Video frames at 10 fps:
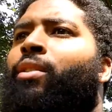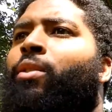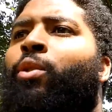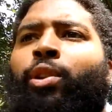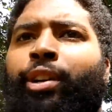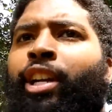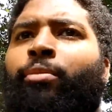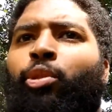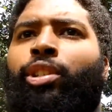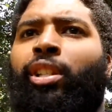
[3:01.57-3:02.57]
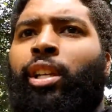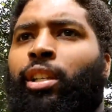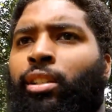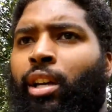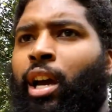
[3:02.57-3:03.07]
order any more
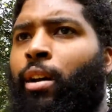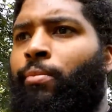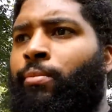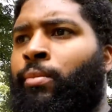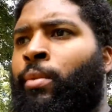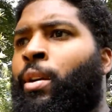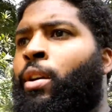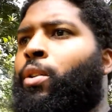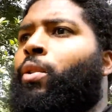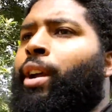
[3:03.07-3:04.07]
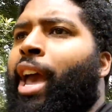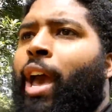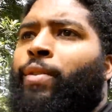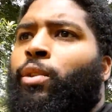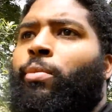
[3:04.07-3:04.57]
chicks, I'm gonna
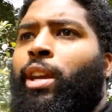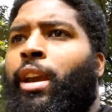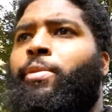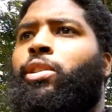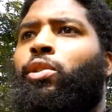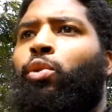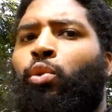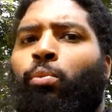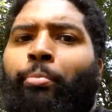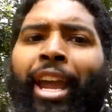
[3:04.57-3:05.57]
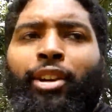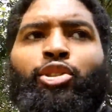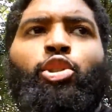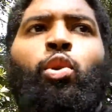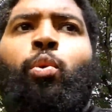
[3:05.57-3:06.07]
have to be able to make
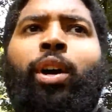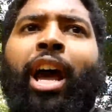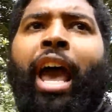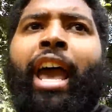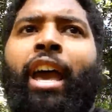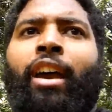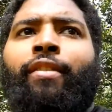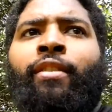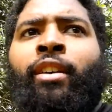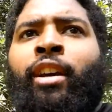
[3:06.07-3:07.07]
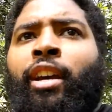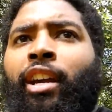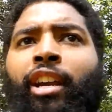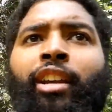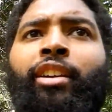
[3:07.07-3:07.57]
do with what I have
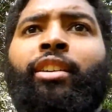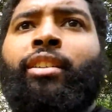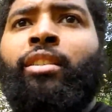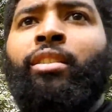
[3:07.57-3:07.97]
here